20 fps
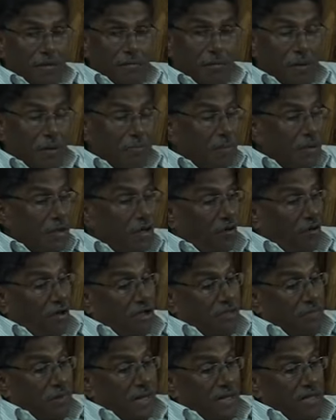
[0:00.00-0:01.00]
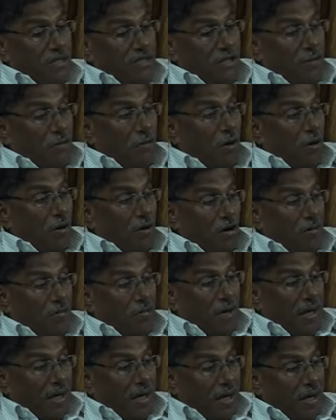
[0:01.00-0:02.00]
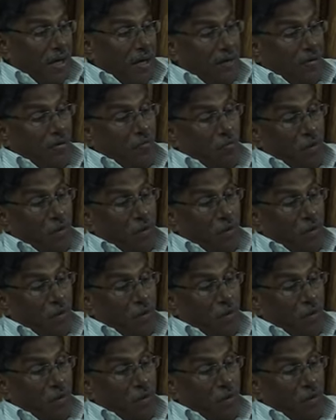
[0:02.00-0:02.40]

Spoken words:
But because man is a moral being,